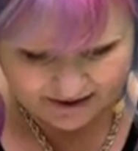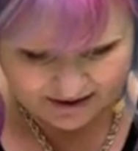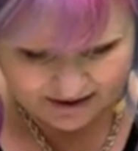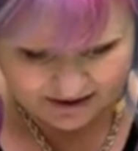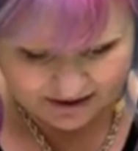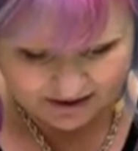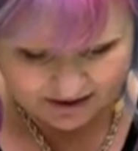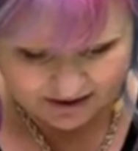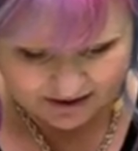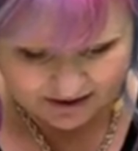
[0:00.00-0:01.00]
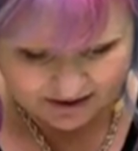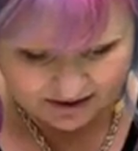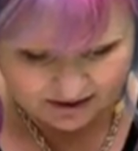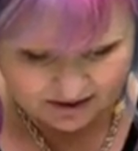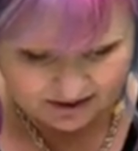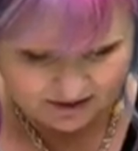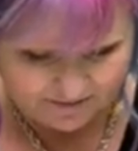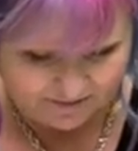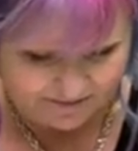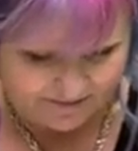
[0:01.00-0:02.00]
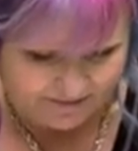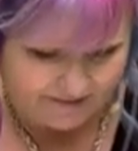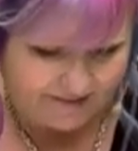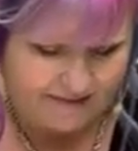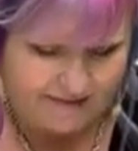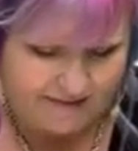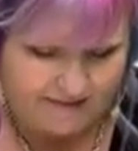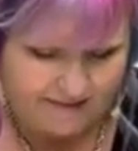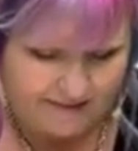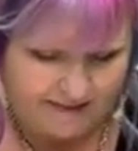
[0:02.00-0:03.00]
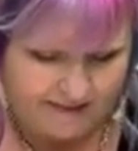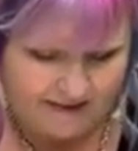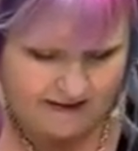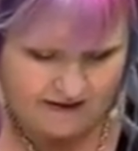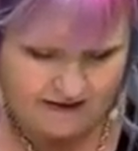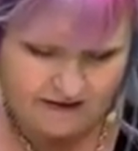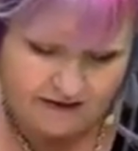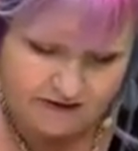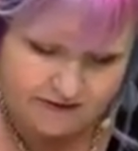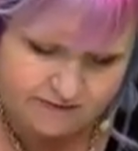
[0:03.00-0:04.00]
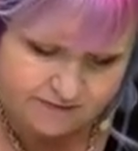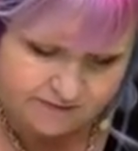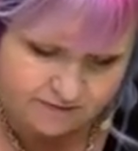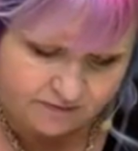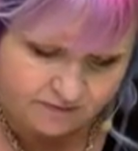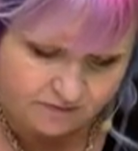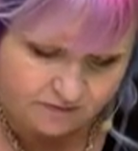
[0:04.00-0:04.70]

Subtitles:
[no speech]